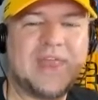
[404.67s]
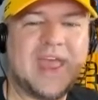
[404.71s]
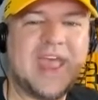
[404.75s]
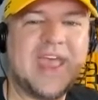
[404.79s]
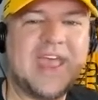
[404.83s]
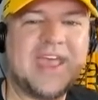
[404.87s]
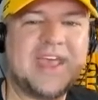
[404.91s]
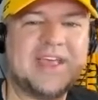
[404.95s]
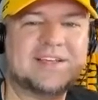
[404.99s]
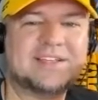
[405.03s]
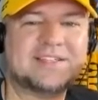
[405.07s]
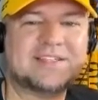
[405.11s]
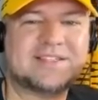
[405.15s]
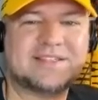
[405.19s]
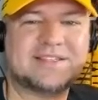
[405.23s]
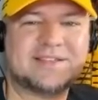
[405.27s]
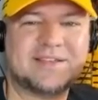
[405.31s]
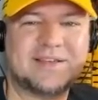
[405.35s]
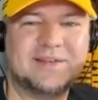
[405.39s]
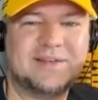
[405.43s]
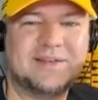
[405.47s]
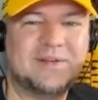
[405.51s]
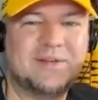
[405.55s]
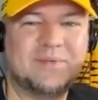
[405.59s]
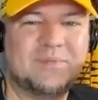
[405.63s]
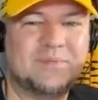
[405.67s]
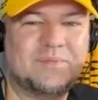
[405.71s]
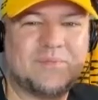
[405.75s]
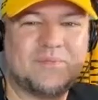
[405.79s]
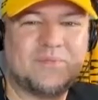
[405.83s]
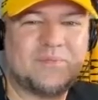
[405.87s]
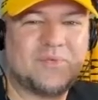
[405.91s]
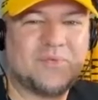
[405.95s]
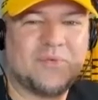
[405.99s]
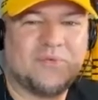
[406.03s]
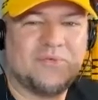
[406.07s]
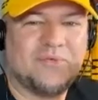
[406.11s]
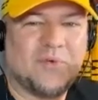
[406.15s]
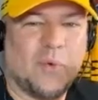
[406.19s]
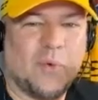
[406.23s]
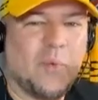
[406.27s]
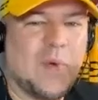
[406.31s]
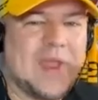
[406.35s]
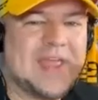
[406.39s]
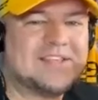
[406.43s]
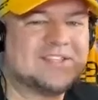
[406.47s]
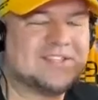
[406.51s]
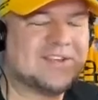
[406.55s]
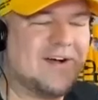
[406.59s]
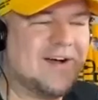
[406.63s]
days uh, for, for
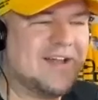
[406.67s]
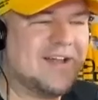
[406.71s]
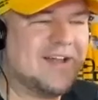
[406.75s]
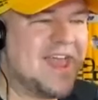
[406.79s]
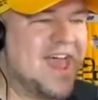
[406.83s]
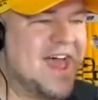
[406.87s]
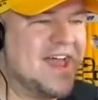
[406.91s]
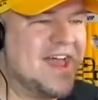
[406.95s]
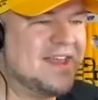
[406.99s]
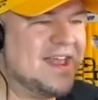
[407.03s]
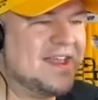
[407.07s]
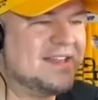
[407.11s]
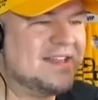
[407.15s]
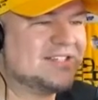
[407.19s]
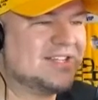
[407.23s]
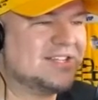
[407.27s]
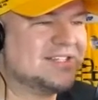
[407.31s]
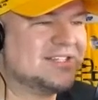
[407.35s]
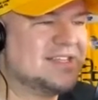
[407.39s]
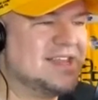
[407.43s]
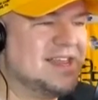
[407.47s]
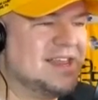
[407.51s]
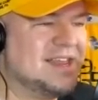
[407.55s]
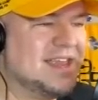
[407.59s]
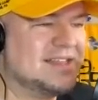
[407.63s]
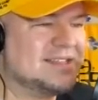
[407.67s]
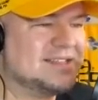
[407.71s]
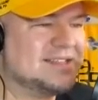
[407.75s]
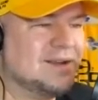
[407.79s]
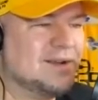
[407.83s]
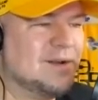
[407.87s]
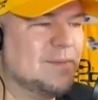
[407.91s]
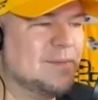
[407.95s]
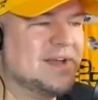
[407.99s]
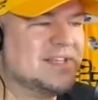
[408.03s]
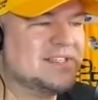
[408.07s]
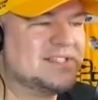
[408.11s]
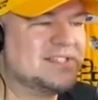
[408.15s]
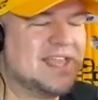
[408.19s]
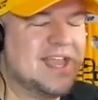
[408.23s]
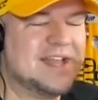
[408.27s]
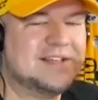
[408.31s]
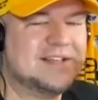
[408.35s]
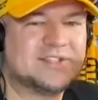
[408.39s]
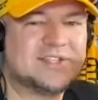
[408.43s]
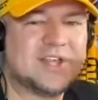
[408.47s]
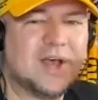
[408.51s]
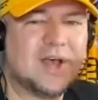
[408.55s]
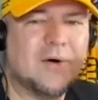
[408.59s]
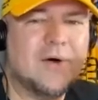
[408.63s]
weeks on end? It just it gets under my
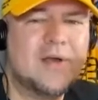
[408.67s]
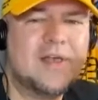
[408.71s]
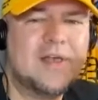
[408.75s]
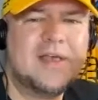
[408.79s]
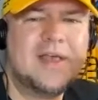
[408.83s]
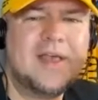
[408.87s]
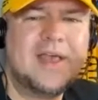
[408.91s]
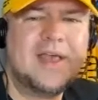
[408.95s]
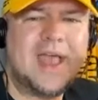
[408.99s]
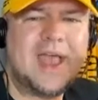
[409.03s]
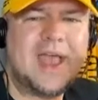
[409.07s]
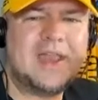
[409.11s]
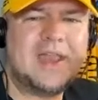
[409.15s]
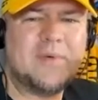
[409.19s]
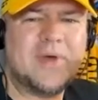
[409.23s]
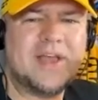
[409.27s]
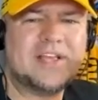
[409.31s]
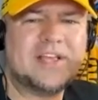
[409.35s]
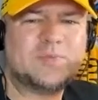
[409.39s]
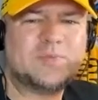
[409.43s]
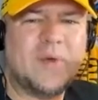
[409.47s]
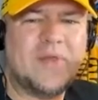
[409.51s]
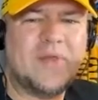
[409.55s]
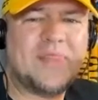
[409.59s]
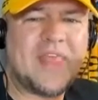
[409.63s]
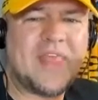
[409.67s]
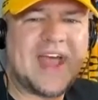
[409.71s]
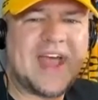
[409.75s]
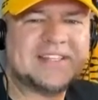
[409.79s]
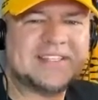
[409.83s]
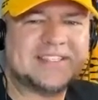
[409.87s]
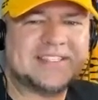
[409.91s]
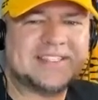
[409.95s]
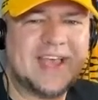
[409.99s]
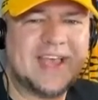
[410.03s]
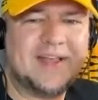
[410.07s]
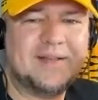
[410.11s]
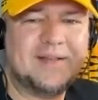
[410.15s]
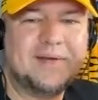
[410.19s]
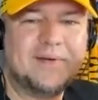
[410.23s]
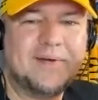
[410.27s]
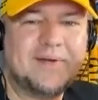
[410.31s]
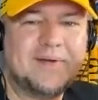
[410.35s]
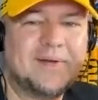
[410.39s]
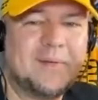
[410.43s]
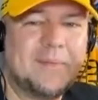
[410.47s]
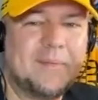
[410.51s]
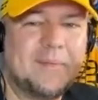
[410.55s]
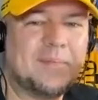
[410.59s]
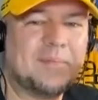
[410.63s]
skin. So, anyways, with that said,
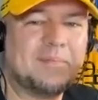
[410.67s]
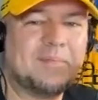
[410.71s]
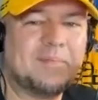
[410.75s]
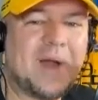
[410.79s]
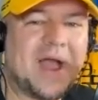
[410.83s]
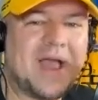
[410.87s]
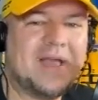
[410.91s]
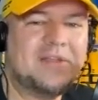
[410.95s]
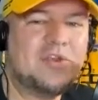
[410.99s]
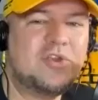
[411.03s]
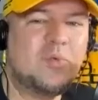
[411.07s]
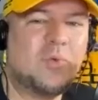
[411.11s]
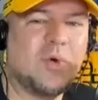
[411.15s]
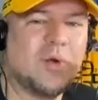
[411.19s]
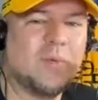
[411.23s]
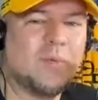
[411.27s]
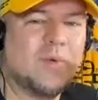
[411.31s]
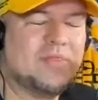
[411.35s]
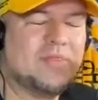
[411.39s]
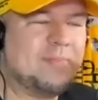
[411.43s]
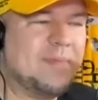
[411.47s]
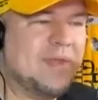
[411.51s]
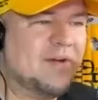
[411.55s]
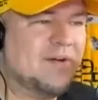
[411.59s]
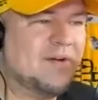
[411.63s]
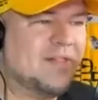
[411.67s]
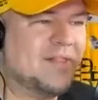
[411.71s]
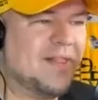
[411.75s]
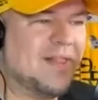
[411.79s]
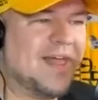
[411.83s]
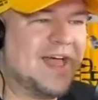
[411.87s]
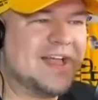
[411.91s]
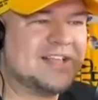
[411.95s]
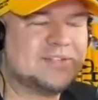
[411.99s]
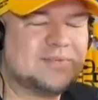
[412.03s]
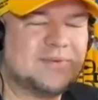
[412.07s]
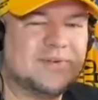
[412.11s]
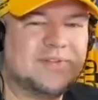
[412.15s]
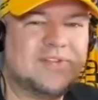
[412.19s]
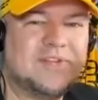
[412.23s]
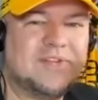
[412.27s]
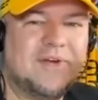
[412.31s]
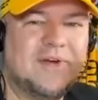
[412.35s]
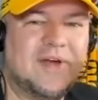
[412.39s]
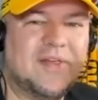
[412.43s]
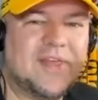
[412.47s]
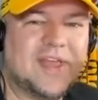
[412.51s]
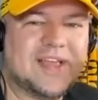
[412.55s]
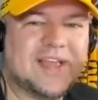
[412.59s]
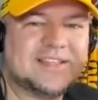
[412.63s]
Brian, you weren't with me on the last one
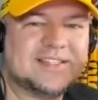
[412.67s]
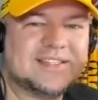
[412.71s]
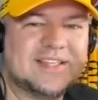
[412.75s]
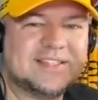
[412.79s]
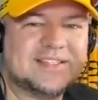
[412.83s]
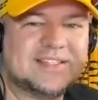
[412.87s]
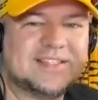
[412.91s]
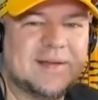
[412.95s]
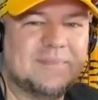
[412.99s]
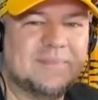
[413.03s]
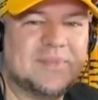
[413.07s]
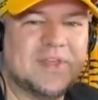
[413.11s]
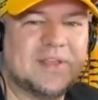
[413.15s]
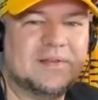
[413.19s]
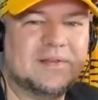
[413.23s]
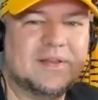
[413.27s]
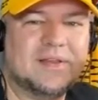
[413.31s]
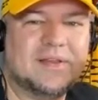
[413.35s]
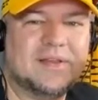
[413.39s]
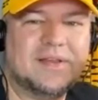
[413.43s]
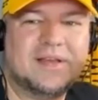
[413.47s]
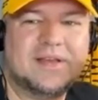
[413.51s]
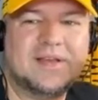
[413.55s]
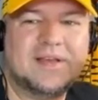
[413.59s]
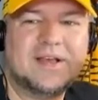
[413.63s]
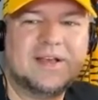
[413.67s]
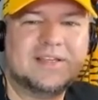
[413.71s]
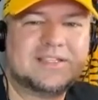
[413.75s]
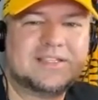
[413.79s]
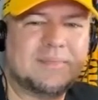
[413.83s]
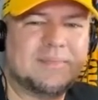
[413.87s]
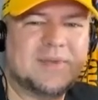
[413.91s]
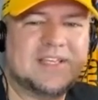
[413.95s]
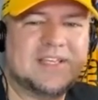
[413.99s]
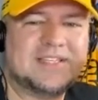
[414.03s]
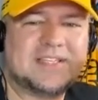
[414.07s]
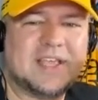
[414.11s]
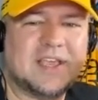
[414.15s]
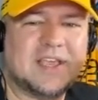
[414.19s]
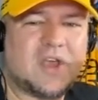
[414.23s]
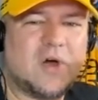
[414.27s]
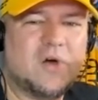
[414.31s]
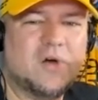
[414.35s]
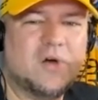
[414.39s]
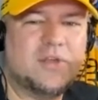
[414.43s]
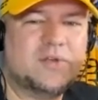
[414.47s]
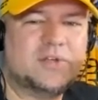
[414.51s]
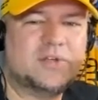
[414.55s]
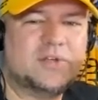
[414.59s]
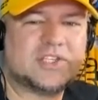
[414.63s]
too. I think I said something. I was not. Somebody's like,
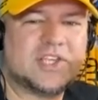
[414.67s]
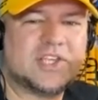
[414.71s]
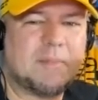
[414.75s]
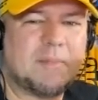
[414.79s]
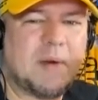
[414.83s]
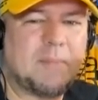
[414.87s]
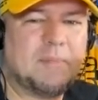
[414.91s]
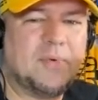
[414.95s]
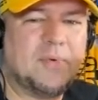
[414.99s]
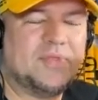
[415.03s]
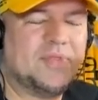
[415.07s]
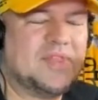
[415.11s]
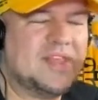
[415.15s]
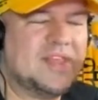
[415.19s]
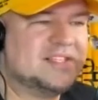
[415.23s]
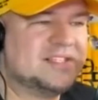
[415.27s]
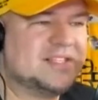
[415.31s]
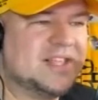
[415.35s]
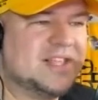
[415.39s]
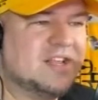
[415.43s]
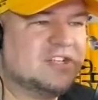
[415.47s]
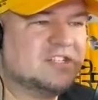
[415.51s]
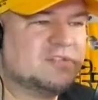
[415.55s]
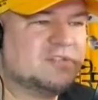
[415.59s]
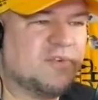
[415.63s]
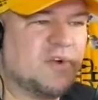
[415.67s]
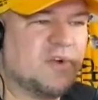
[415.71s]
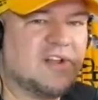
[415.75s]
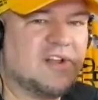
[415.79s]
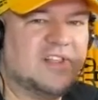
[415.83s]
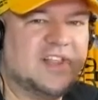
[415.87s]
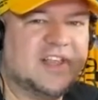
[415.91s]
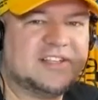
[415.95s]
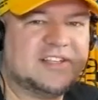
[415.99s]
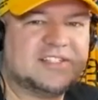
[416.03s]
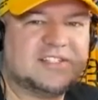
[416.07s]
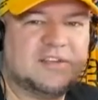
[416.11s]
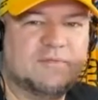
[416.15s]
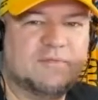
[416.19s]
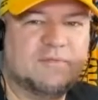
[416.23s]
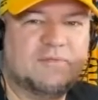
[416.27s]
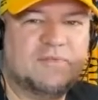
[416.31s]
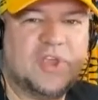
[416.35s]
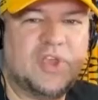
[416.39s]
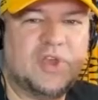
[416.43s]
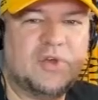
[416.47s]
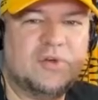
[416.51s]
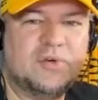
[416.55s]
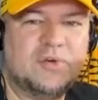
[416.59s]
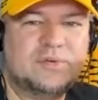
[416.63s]
"Oh, you just come up with these things for clicks and
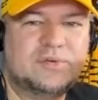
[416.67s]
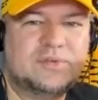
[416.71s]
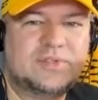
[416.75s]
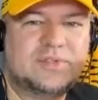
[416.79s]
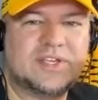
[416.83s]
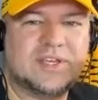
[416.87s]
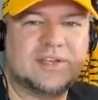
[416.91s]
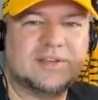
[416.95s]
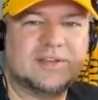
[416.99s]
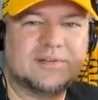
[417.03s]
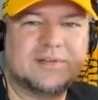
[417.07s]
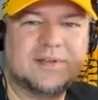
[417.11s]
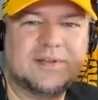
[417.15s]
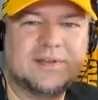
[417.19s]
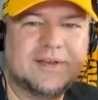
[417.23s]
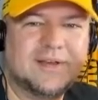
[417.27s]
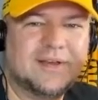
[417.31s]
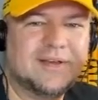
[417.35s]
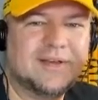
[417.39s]
views," and